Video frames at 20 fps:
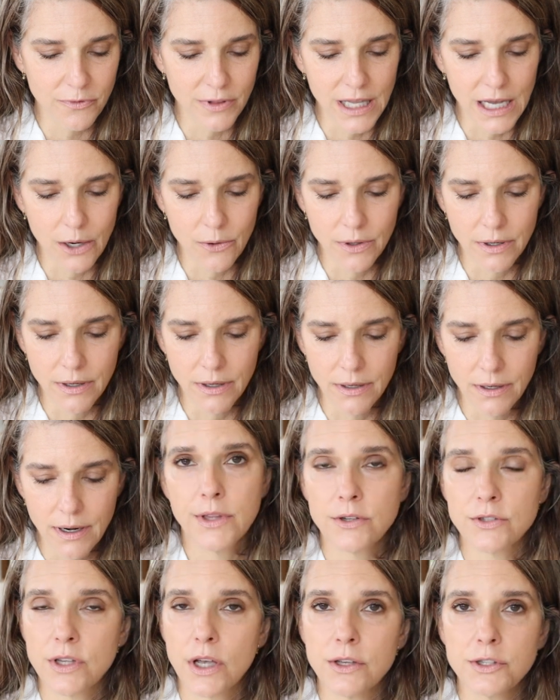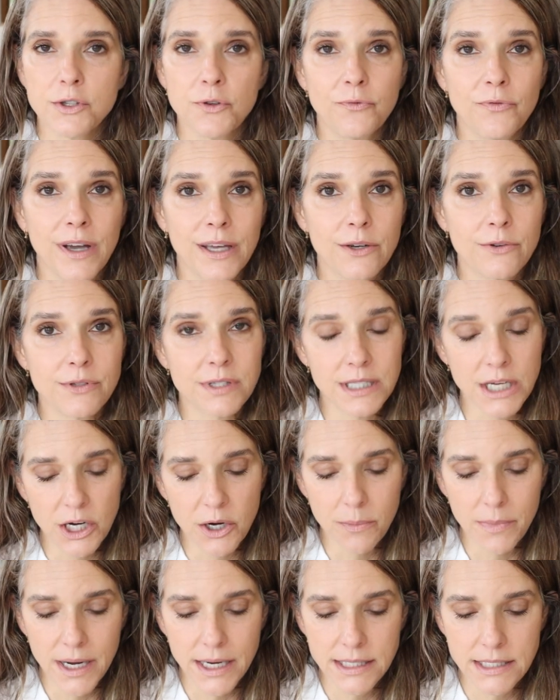flower. There's also
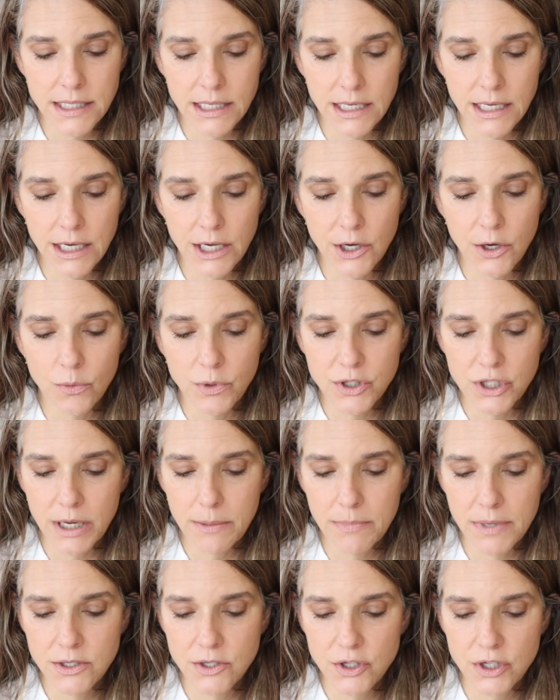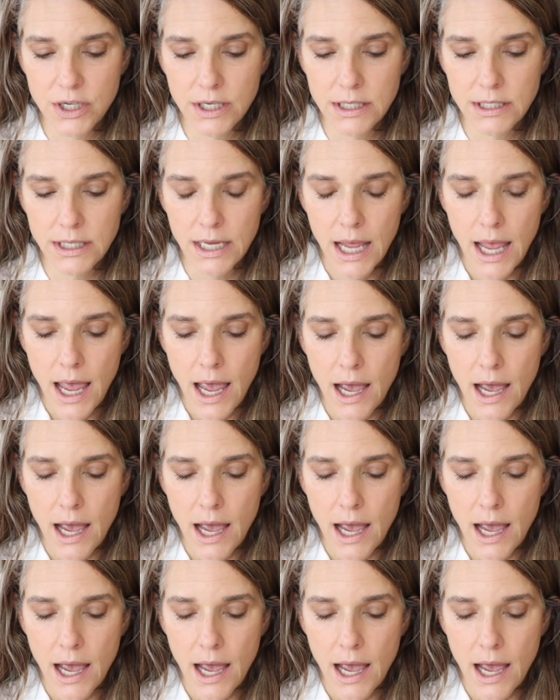phytoceramides in here, which I mentioned.